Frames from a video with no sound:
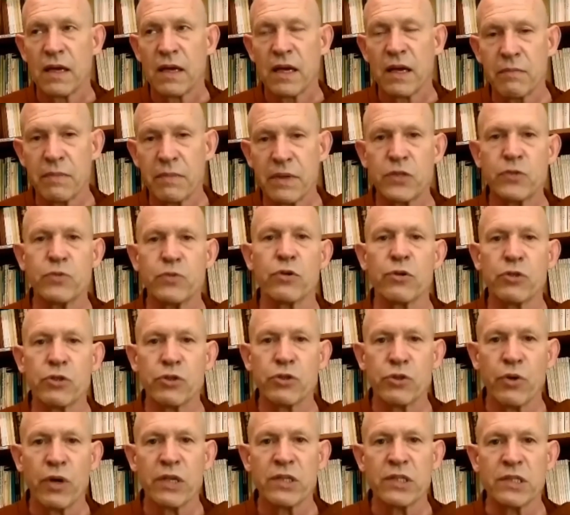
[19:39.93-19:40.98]
habitual
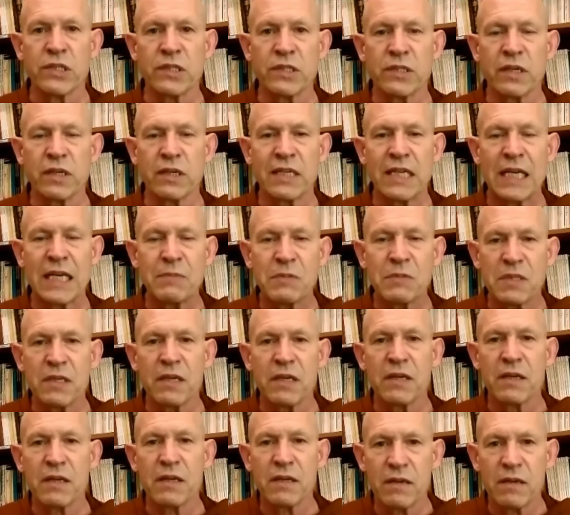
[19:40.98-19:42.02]
choices keeps
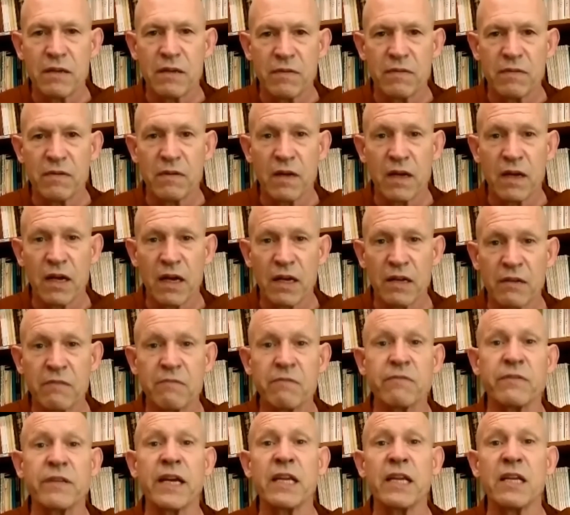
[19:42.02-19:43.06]

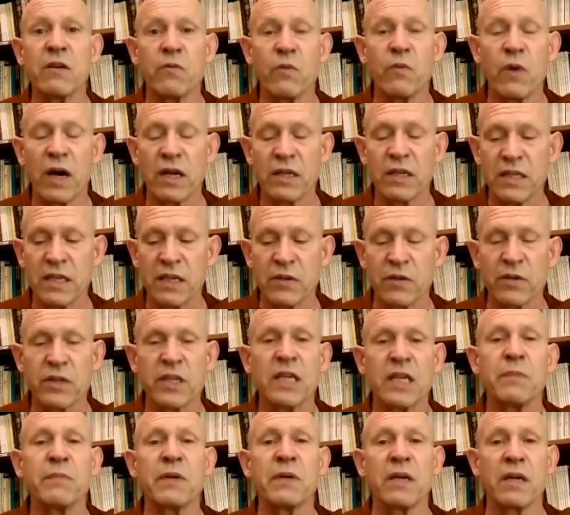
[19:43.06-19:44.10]
inflating wanting or
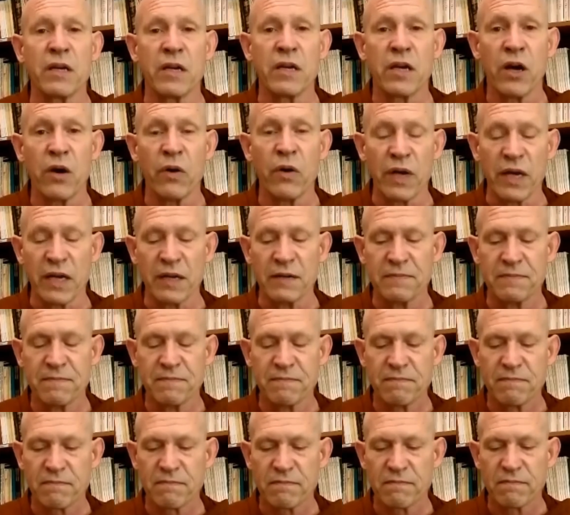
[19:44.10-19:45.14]
keeping it going,
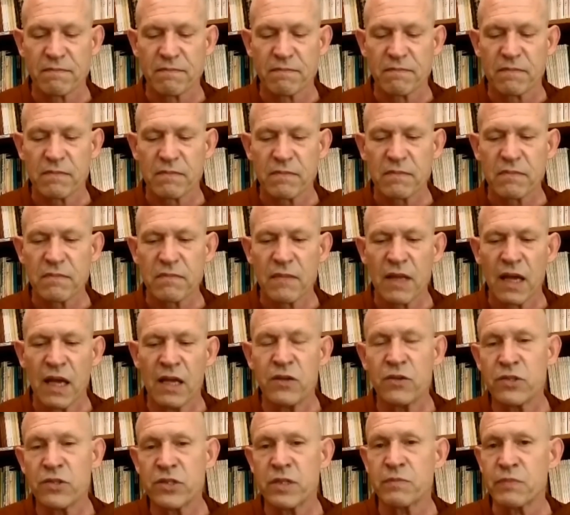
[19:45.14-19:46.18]

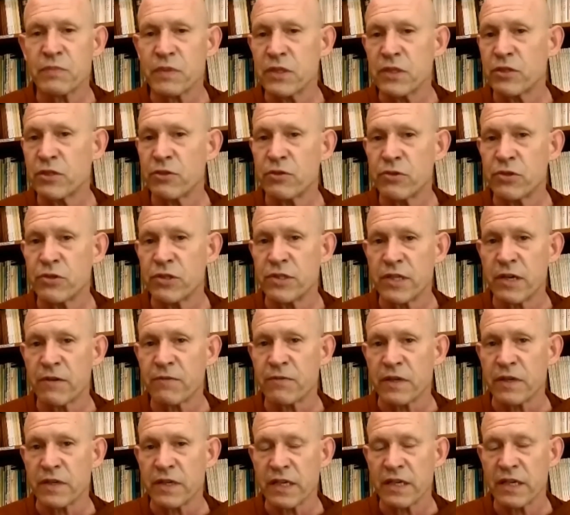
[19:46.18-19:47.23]
and you simply choose it
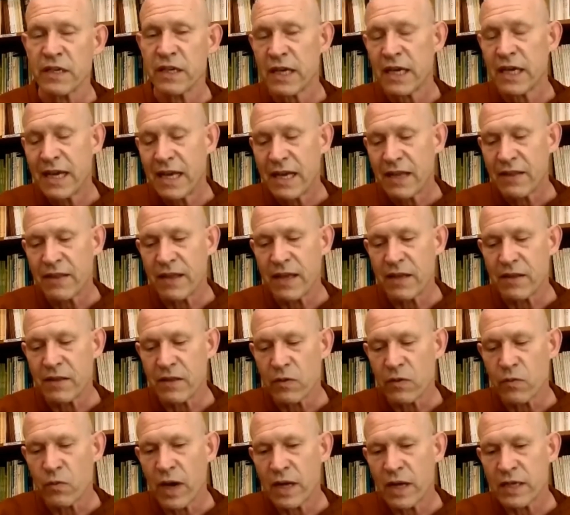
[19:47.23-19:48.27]
differently,
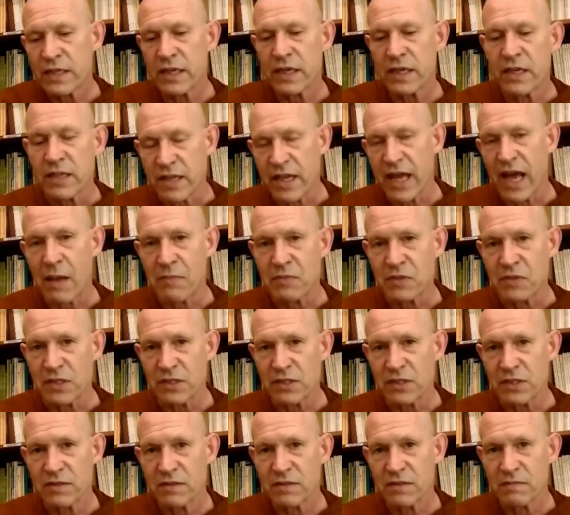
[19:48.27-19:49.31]
then the wanting collapses
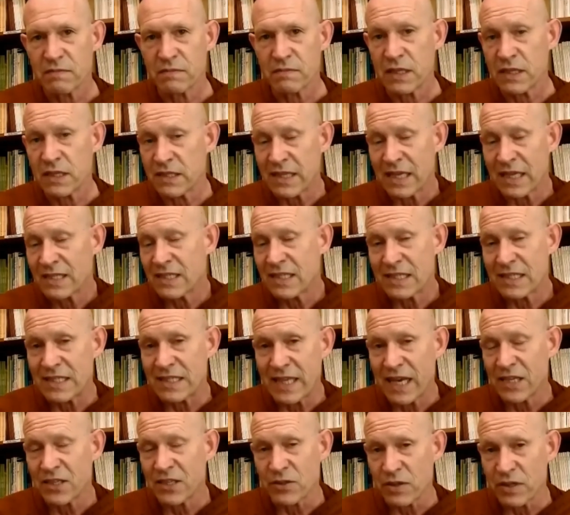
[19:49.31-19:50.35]
because that's its
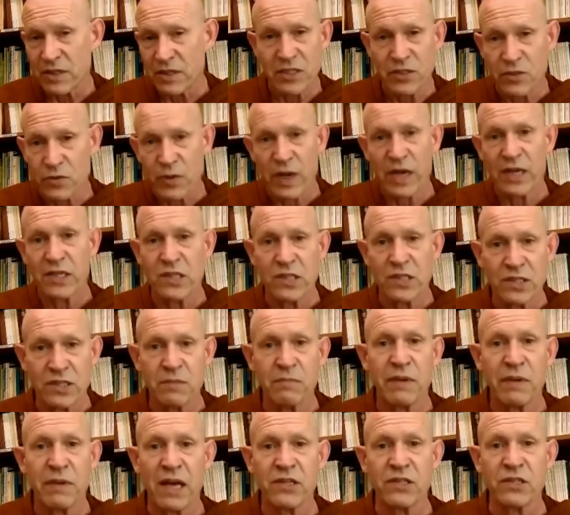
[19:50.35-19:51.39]
nature. It just rises
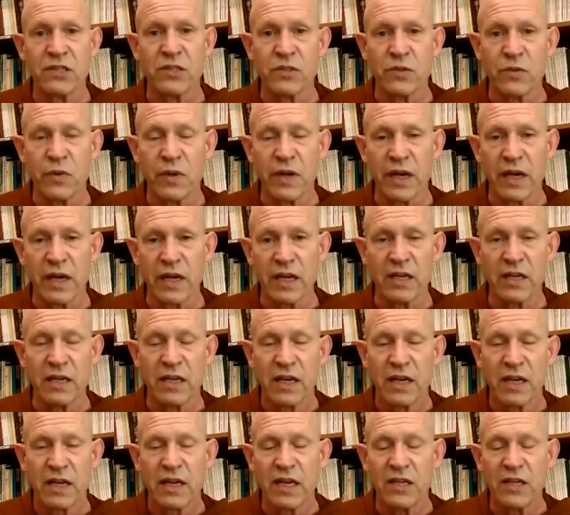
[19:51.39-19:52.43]
and passes away.
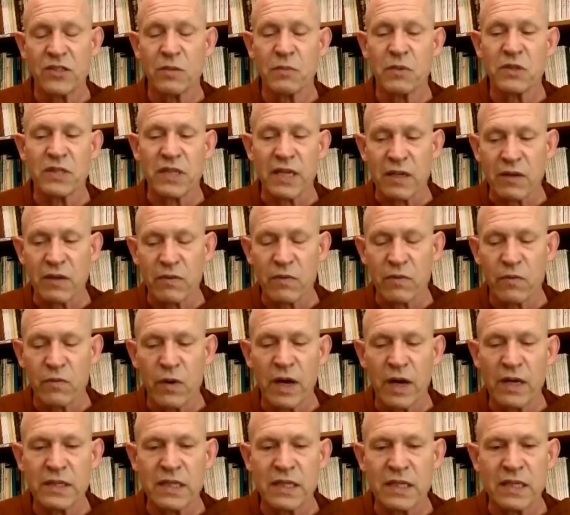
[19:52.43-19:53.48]
It's almost like
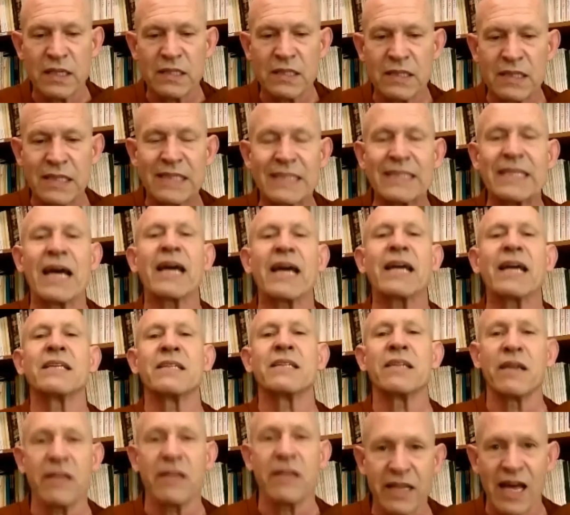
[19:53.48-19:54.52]
wanting is
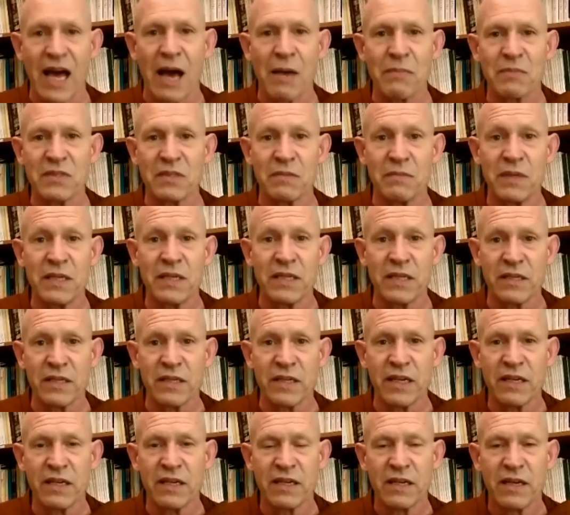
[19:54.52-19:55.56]
designed to collapse
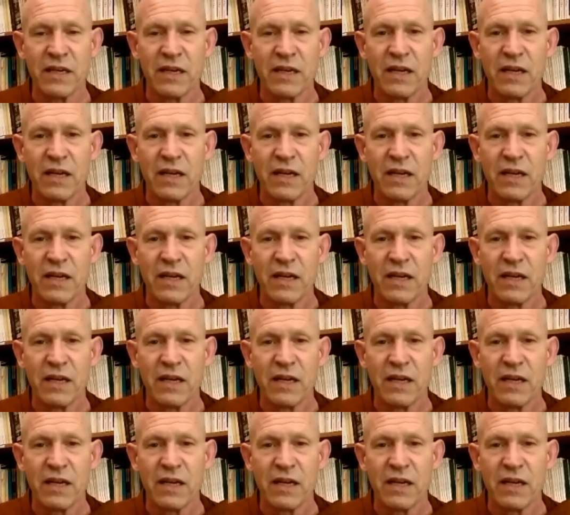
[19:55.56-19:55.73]
immediately,